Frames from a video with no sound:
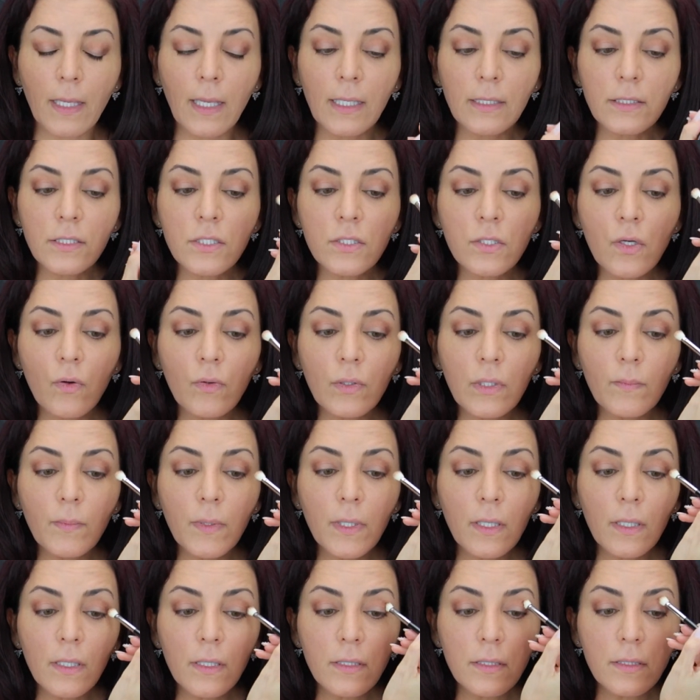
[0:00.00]
get Sony
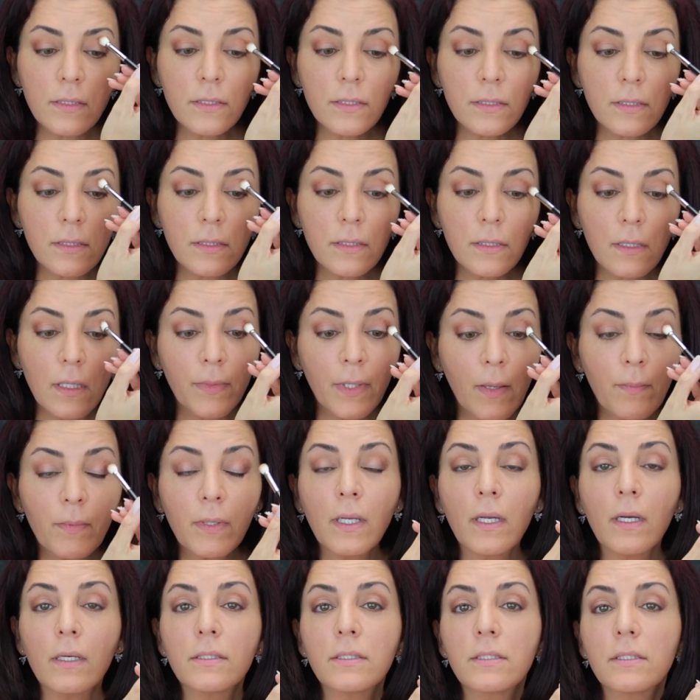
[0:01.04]
because, not
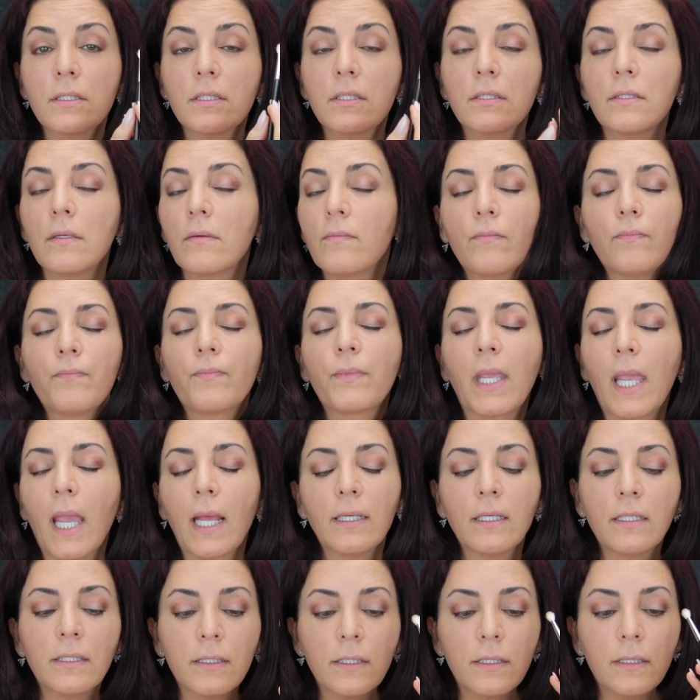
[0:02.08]
because
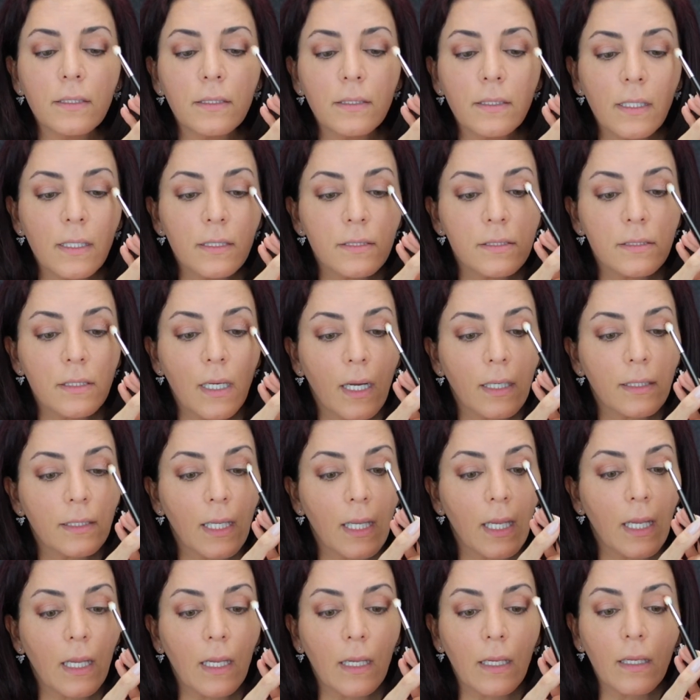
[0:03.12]
Canon is
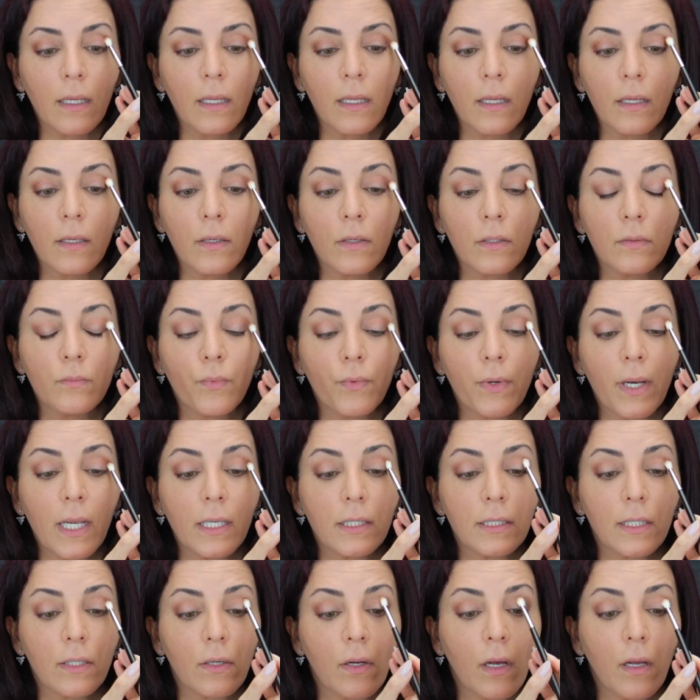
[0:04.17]
not a good
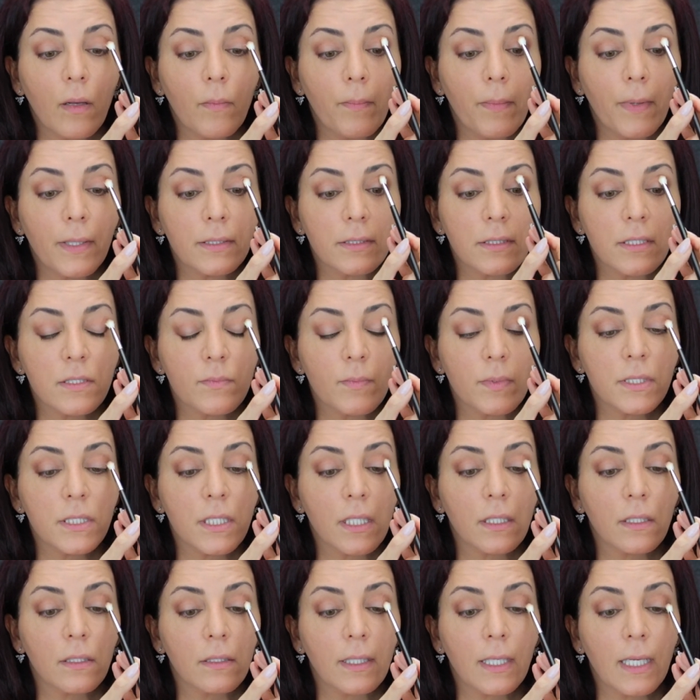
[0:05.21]
brand at all, but this
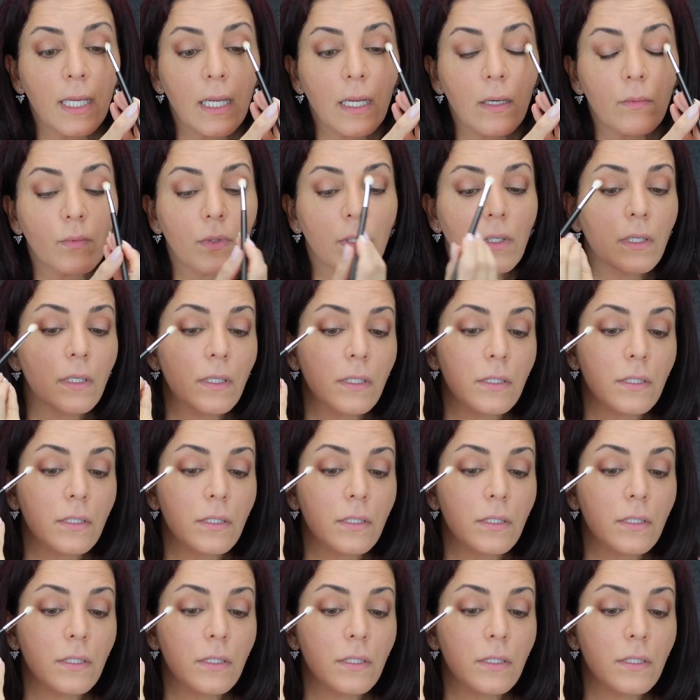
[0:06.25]
particular camera